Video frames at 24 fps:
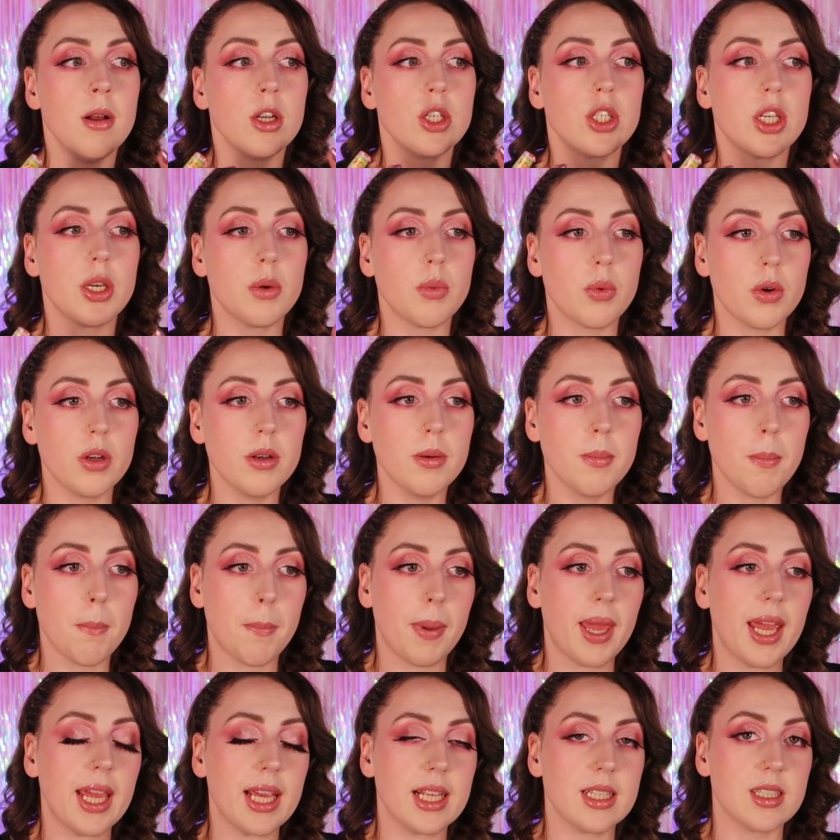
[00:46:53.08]
she wouldn't
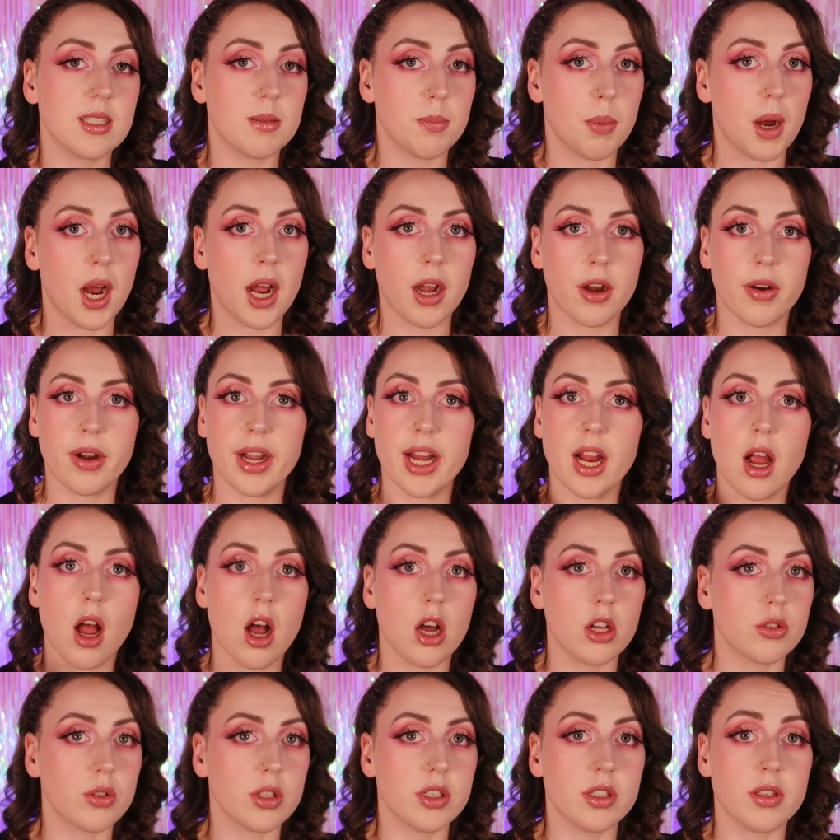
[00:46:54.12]
be inspiring
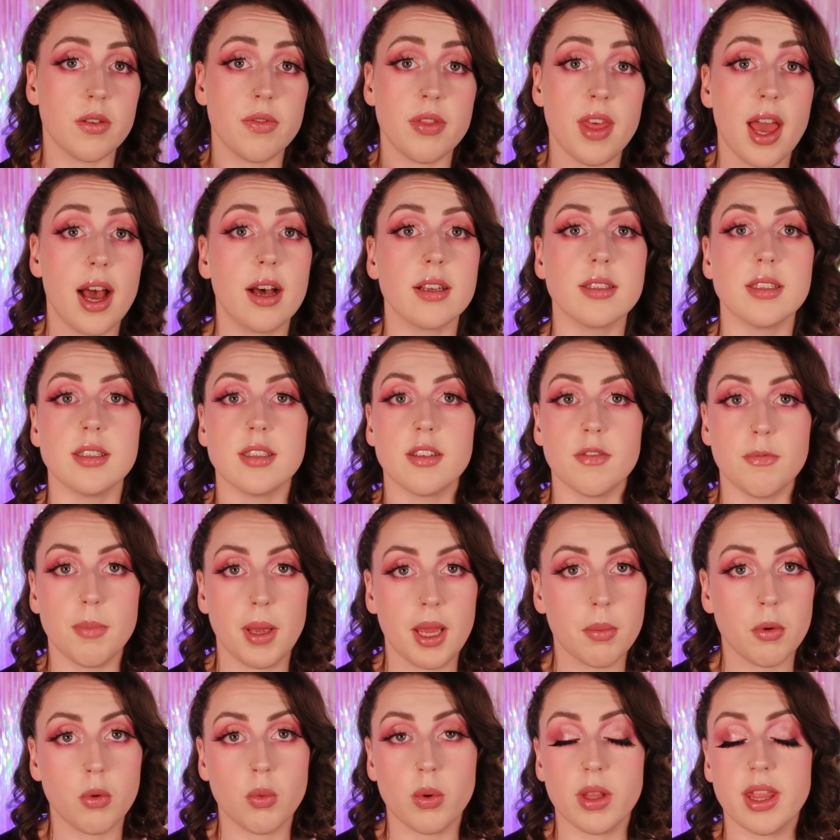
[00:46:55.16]
hundreds of thousands of
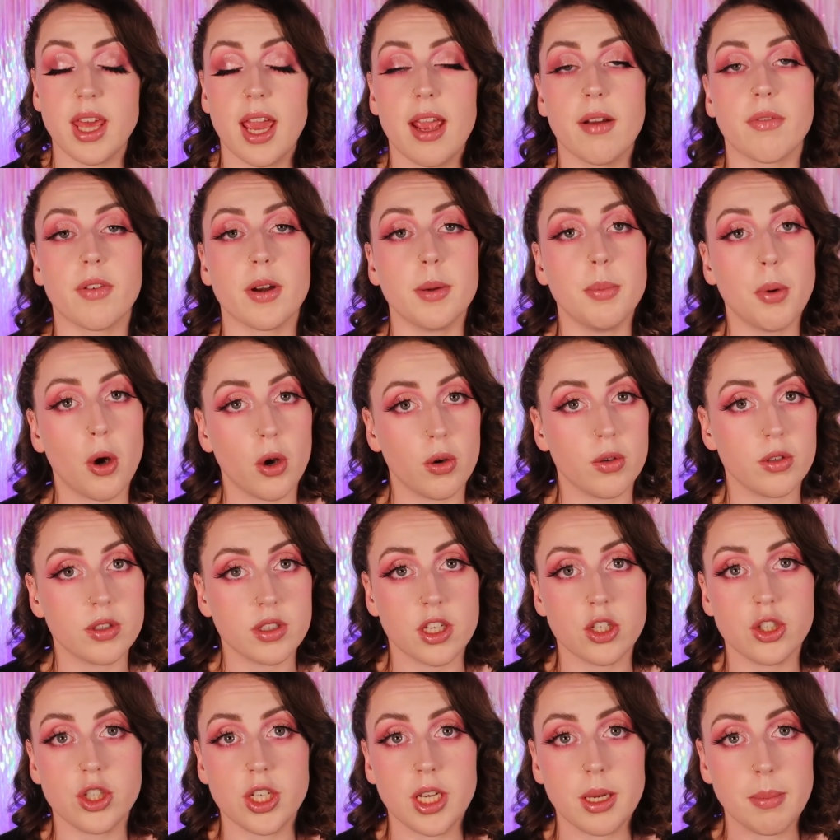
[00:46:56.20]
people with every post
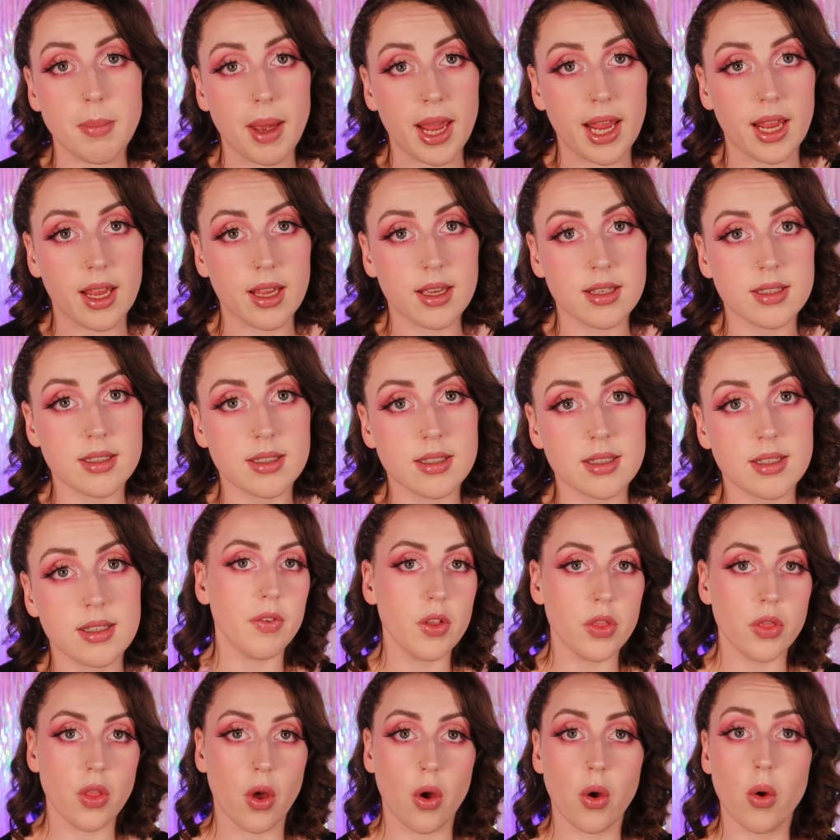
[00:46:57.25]
that she makes.
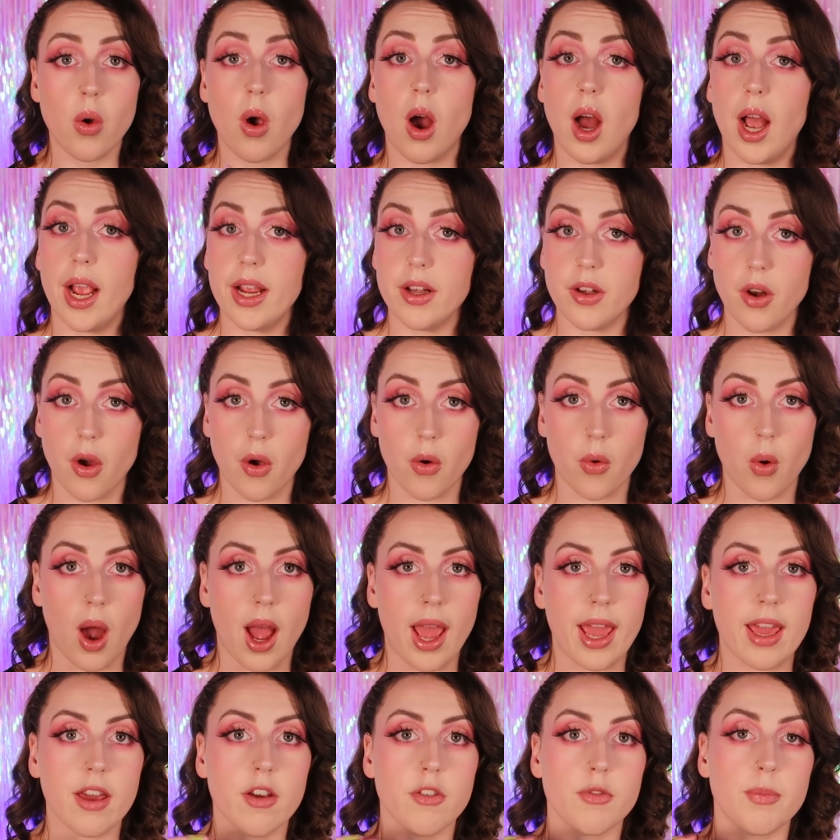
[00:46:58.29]
Even though I know
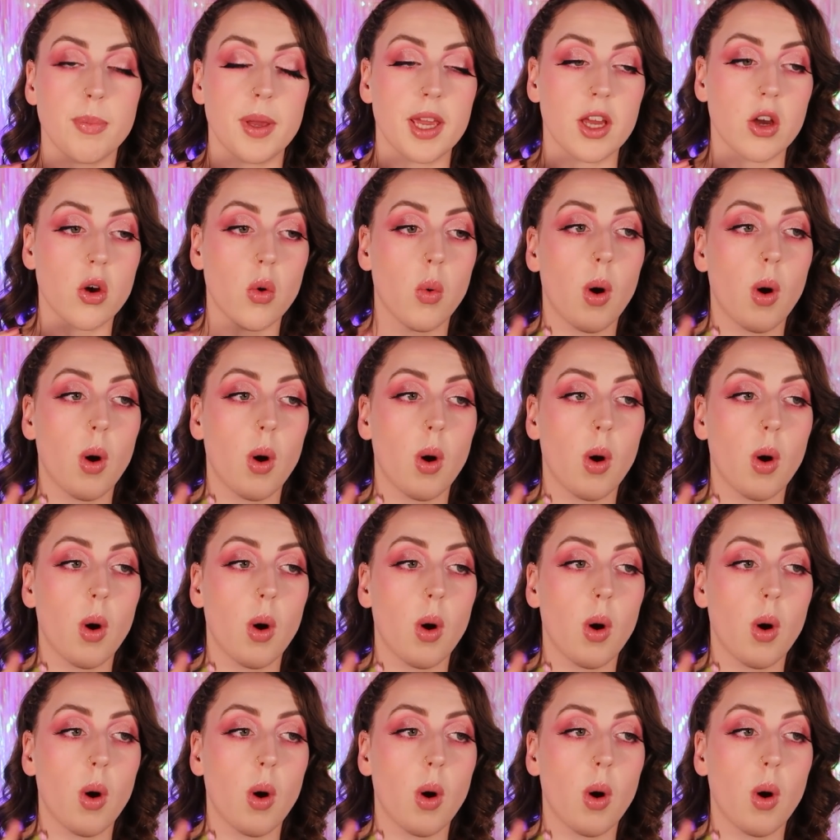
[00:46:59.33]
I have been